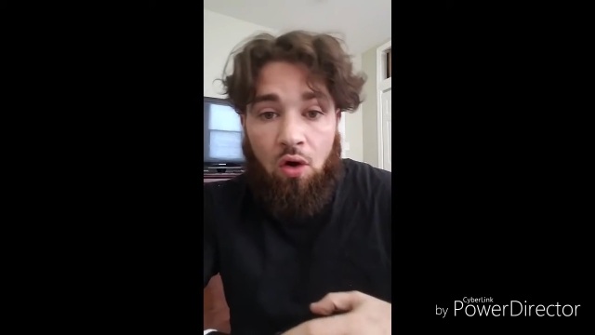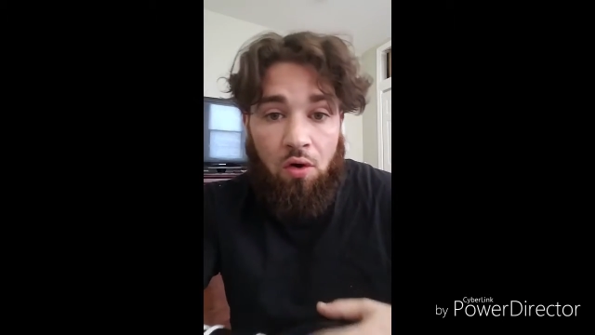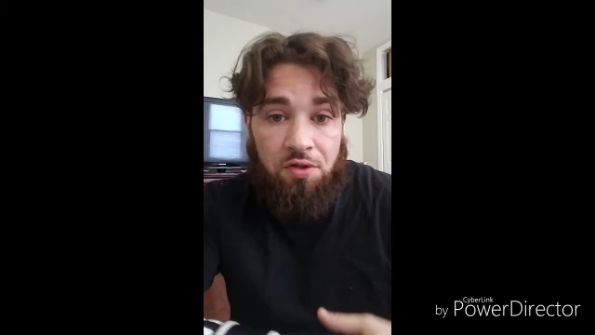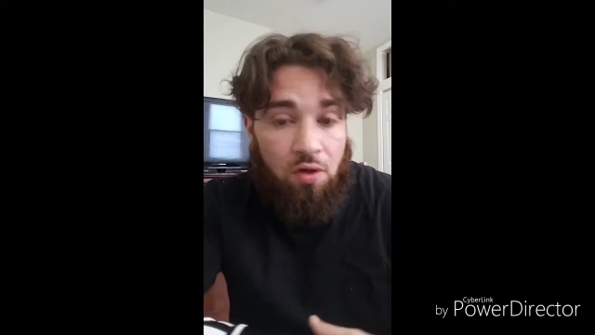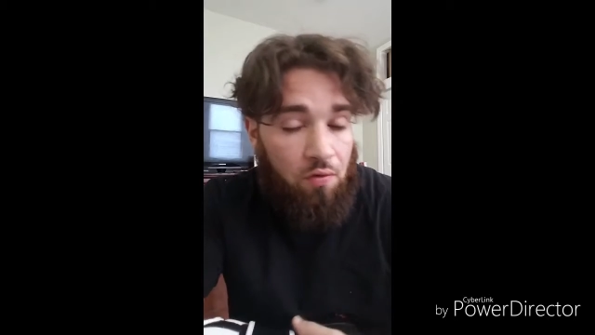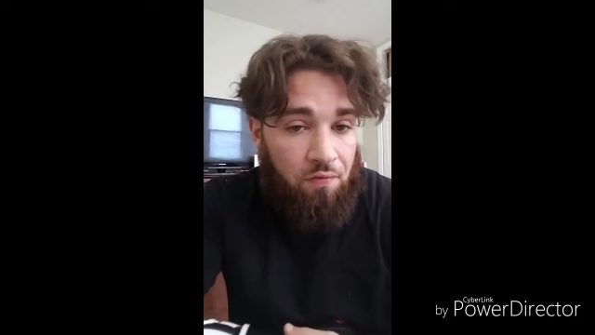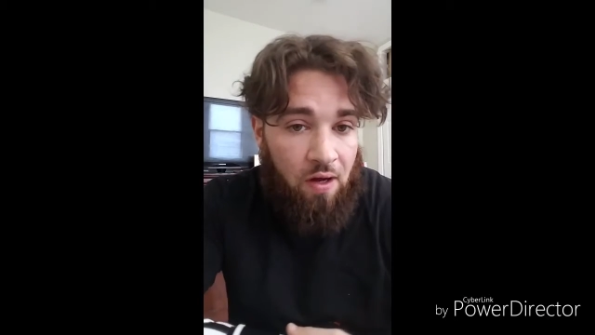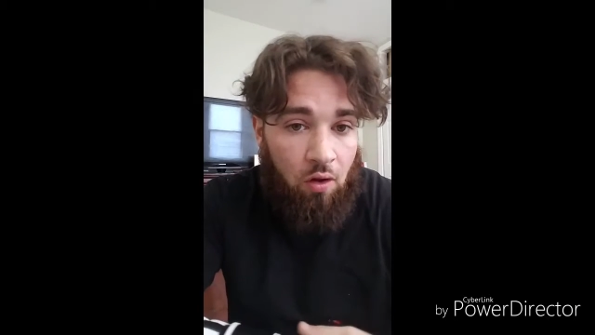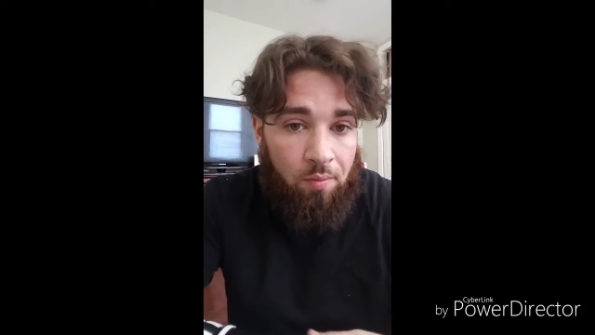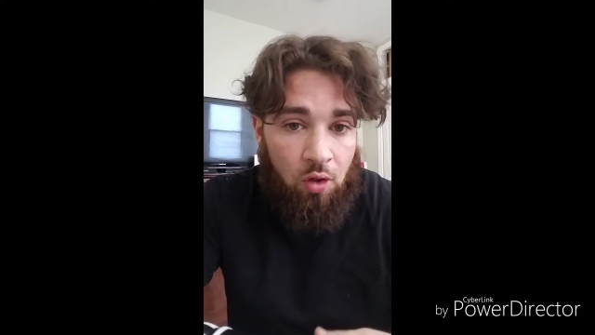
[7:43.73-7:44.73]
Also,
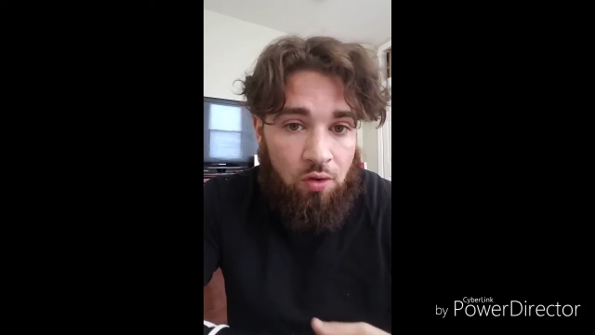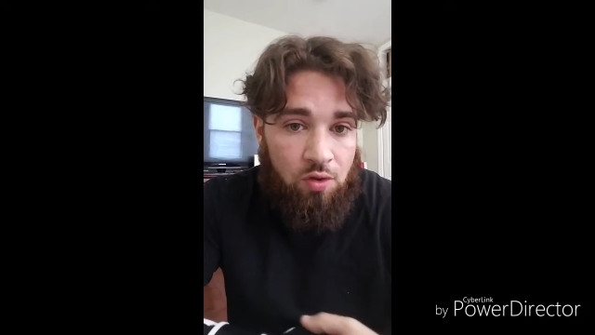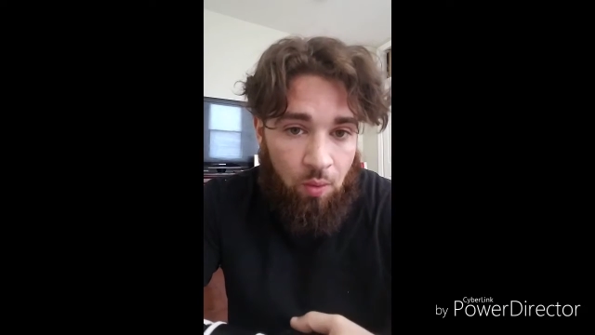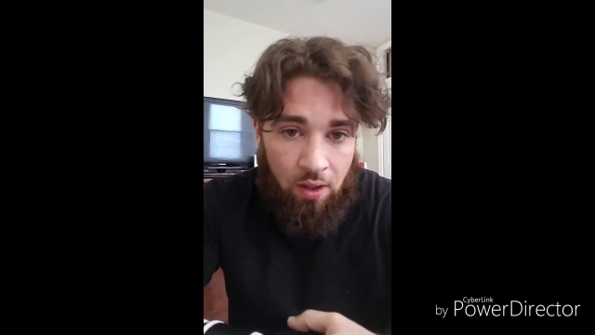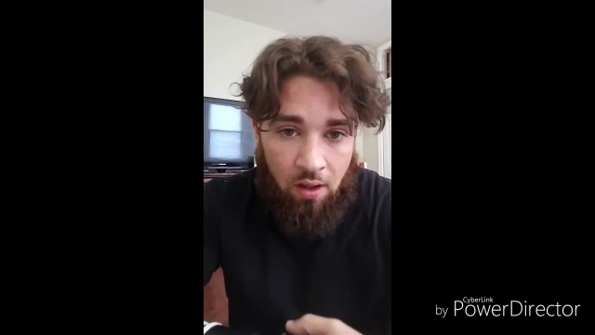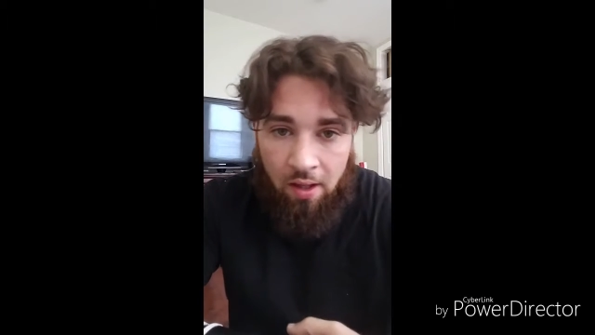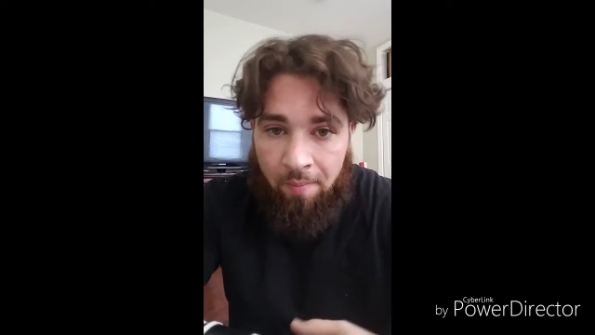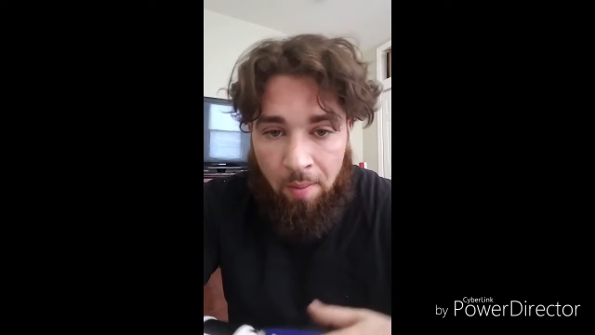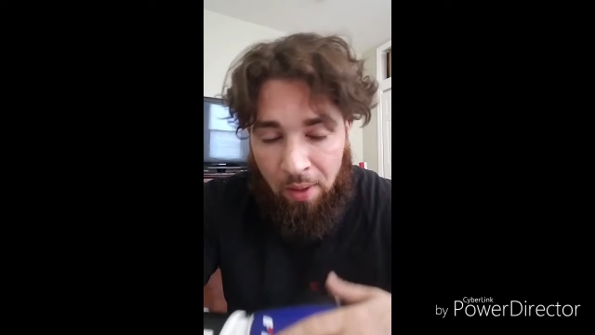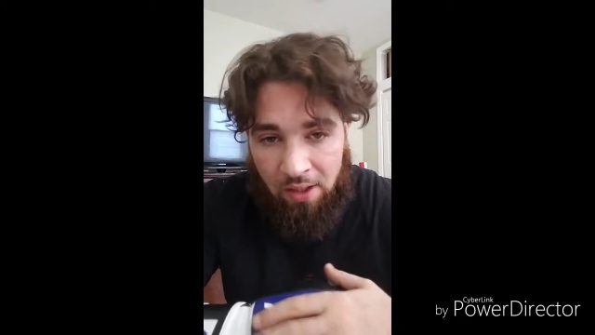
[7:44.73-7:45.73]
follow me on Twitter at
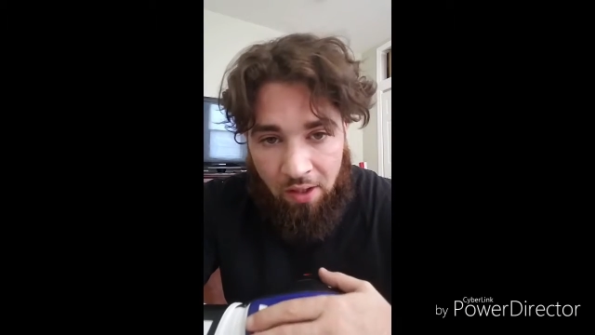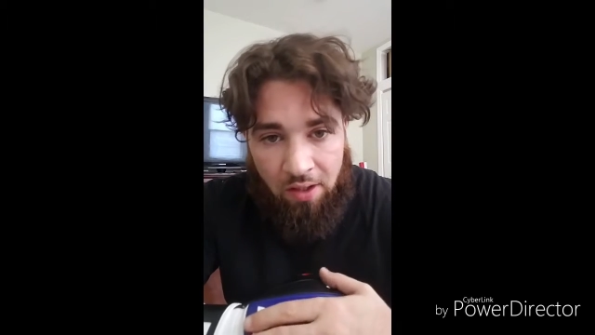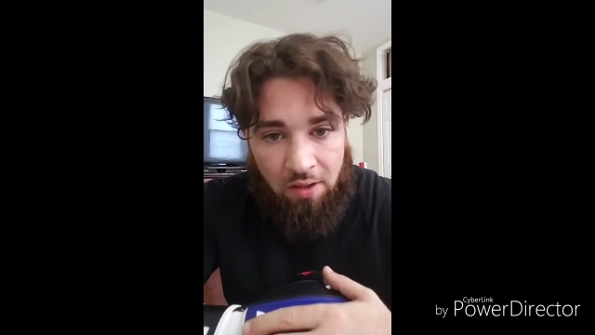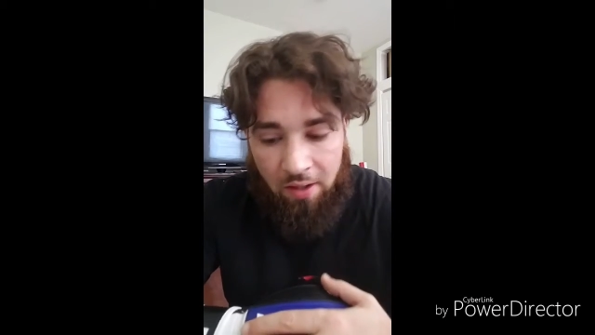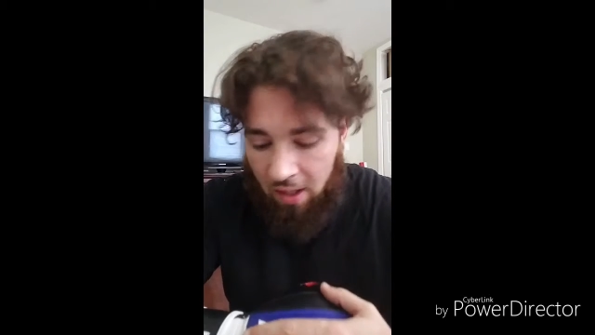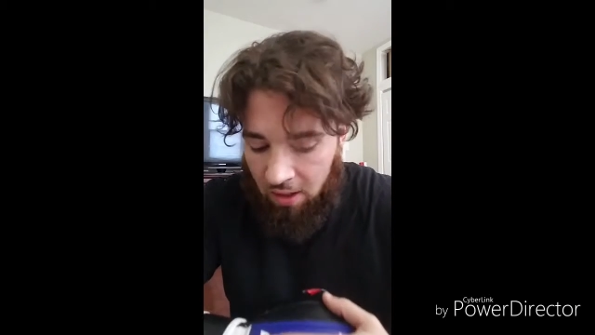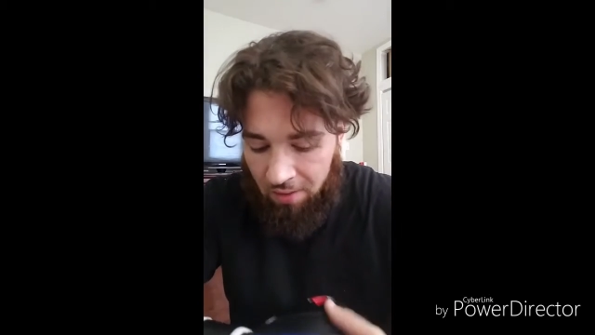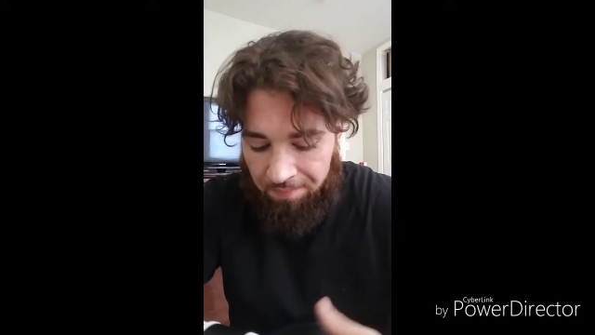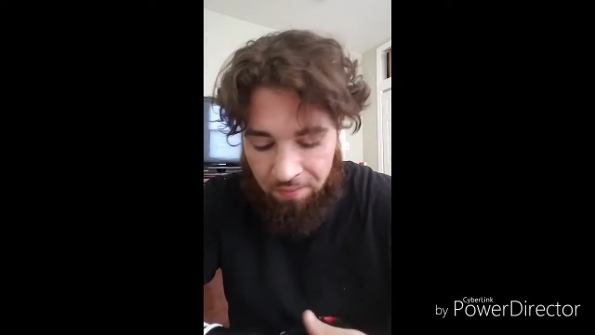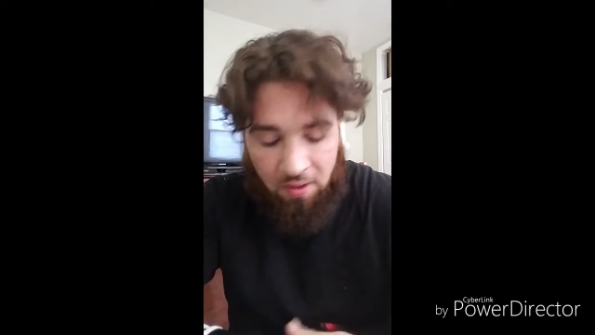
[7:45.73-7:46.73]
MMA Night and Day.